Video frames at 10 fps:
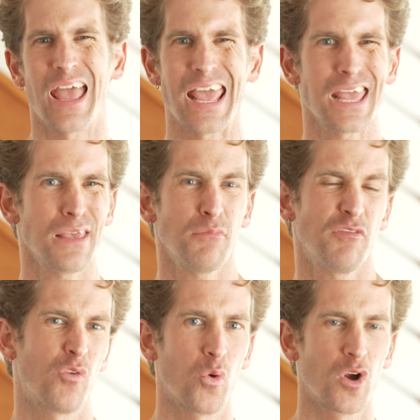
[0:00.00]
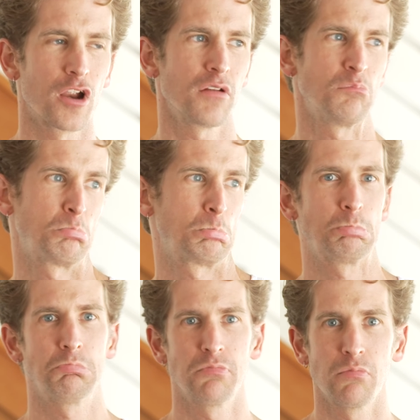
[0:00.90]
aim for
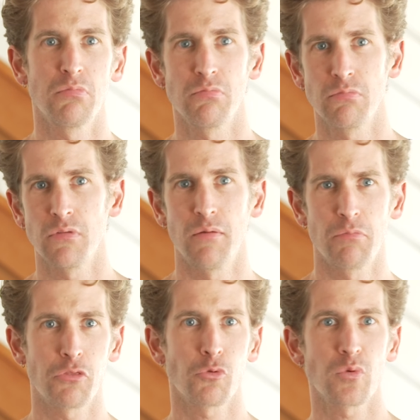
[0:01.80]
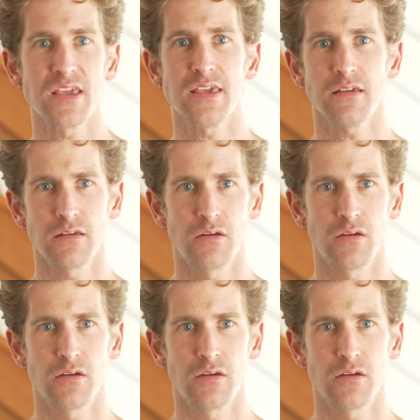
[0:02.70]
3